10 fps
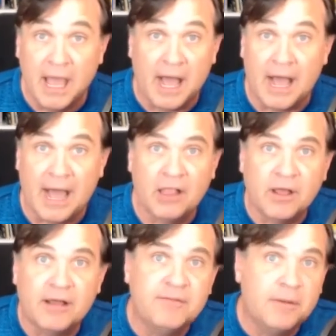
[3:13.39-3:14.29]
I
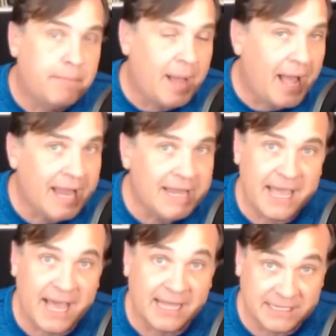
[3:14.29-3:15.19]
love
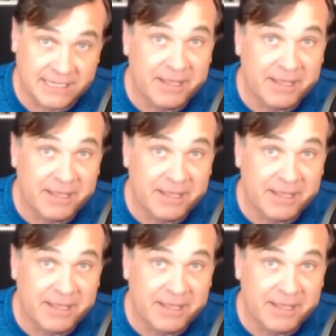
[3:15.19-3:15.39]
podcasting,